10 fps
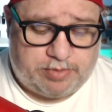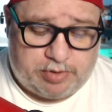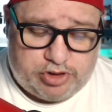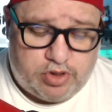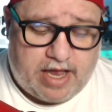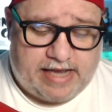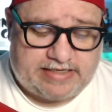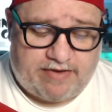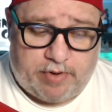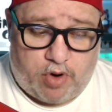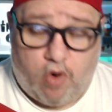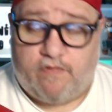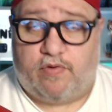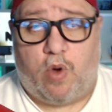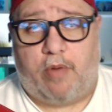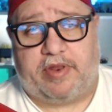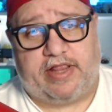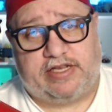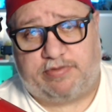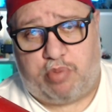But you guys have been
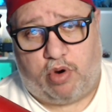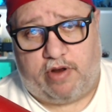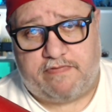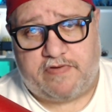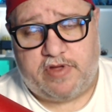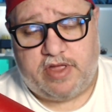overwhelmingly supportive,